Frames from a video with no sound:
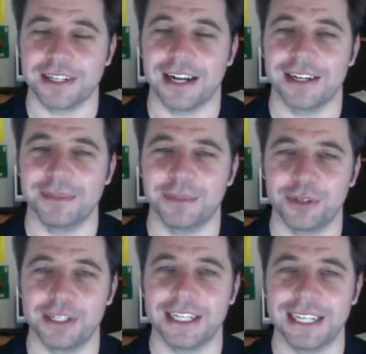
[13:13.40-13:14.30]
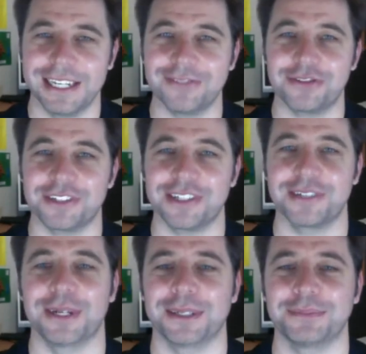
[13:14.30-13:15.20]
Anna. Really interesting
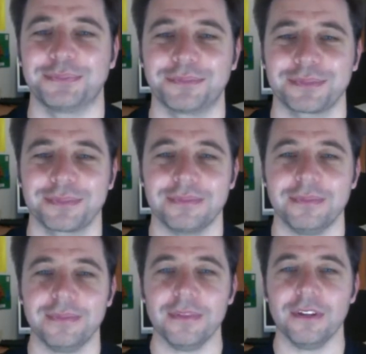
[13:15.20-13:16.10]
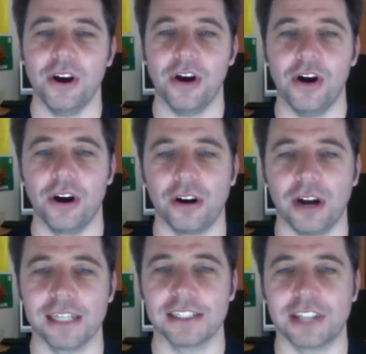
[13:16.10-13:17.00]
one. All
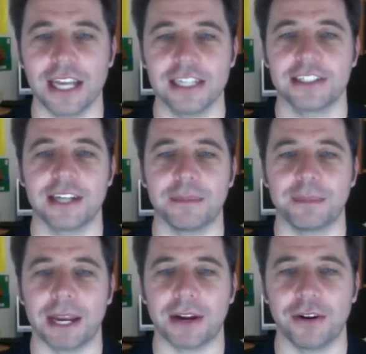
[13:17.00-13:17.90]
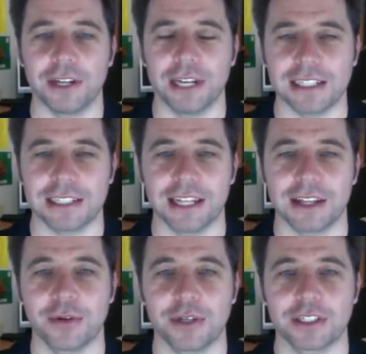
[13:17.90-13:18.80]
right, Jaden's jumped back on and asked
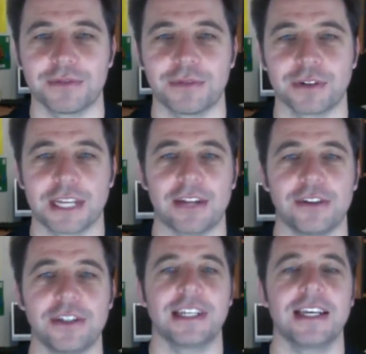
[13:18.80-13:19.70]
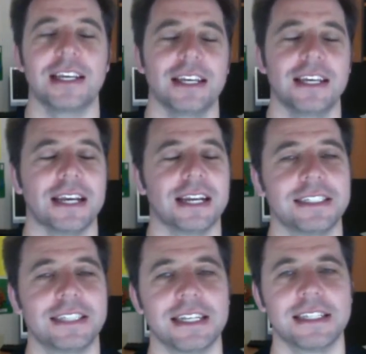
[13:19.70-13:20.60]
another question for us, Alois. And
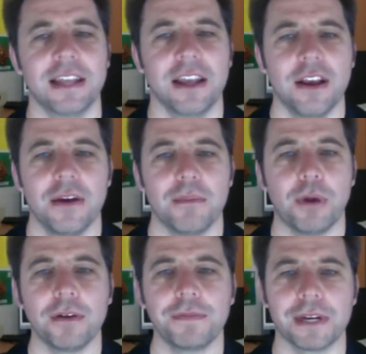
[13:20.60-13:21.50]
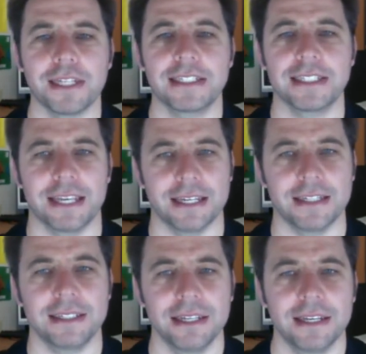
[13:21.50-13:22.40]
he says, my friend
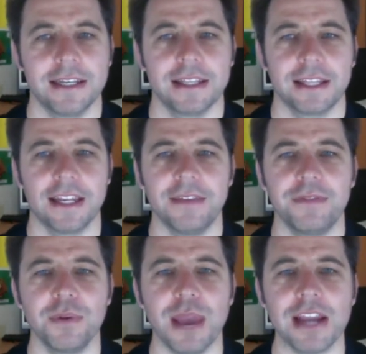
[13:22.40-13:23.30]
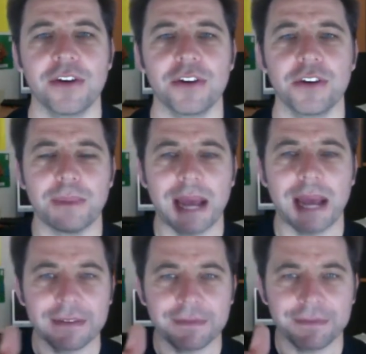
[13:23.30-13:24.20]
says that if you angle your bat
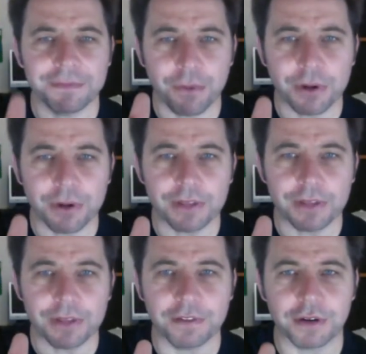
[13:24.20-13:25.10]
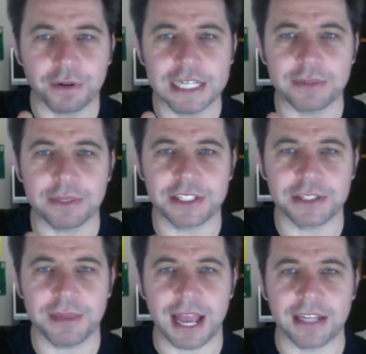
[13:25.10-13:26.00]
at 45 degrees when you
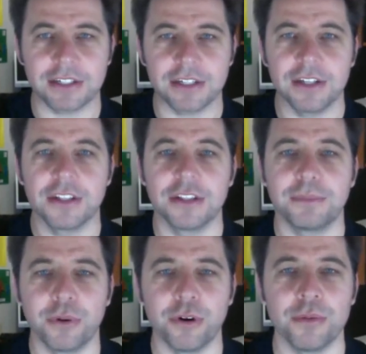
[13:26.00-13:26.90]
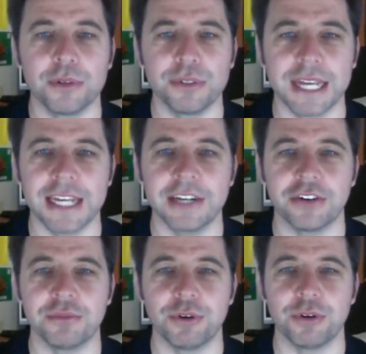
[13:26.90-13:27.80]
smash, the ball will land
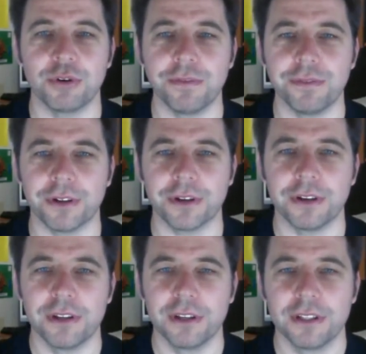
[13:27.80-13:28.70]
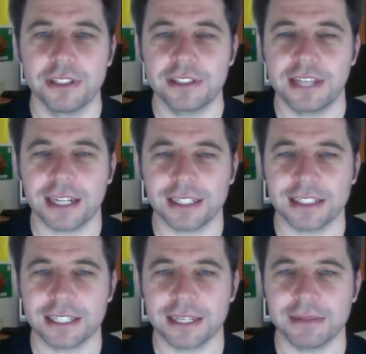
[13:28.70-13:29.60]
on more often. This tactic
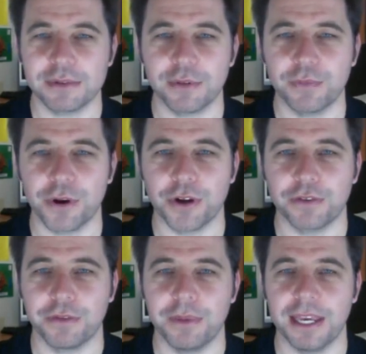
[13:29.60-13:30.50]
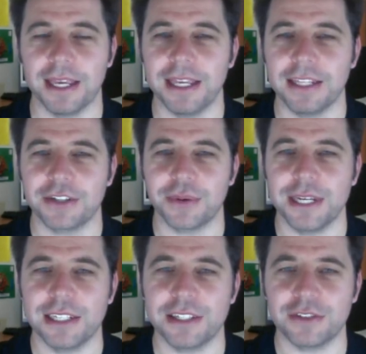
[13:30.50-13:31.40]
seems to have worked for me, so
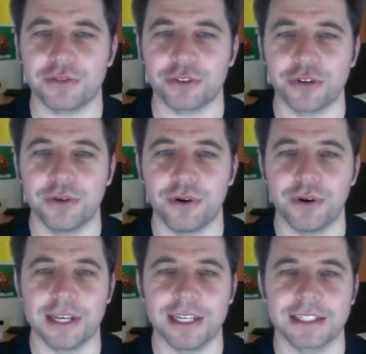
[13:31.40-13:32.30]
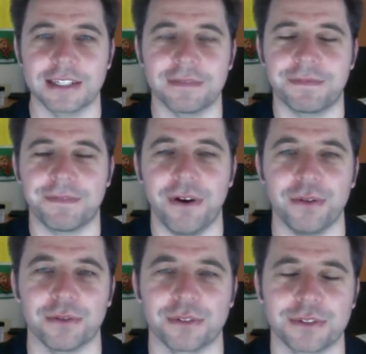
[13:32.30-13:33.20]
is it true or is it
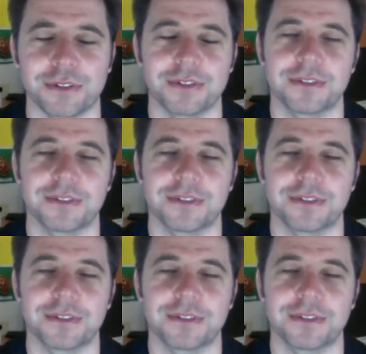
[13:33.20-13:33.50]
false?